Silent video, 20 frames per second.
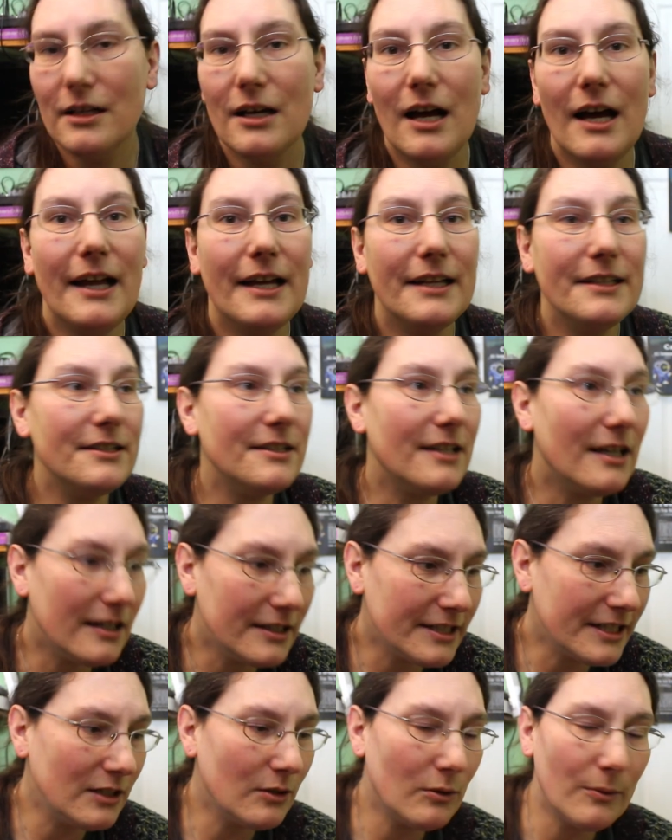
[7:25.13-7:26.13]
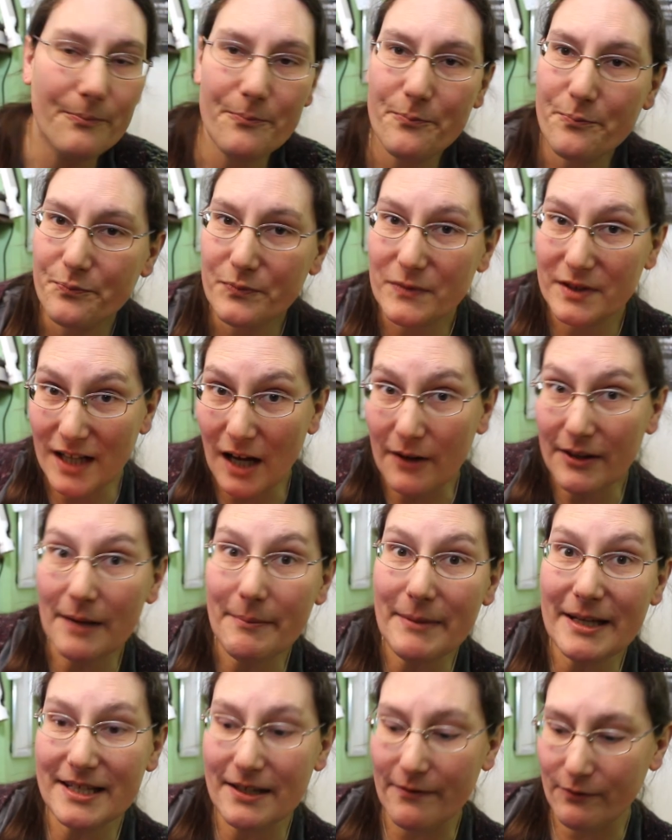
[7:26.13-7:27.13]
And, you know, now that
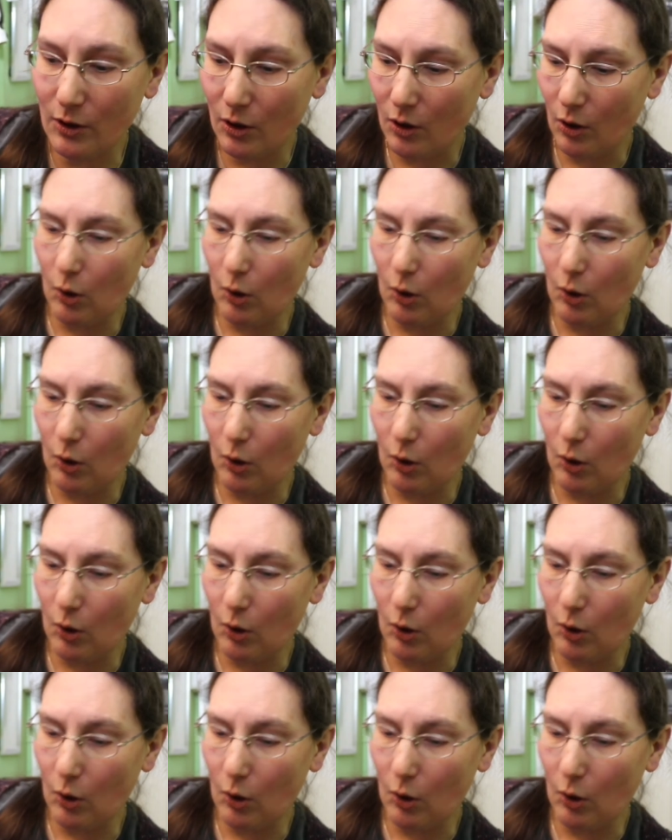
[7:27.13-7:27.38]
means I've got